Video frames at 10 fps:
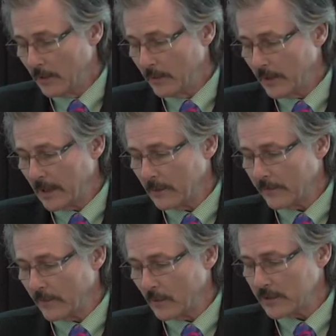We became
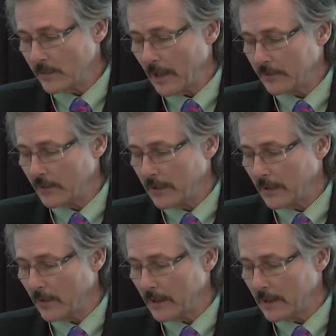the first Smile Train
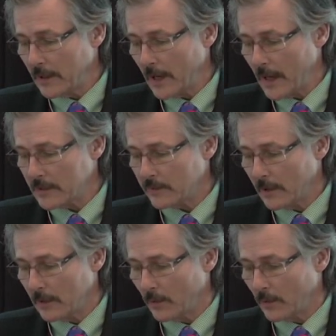accredited hospital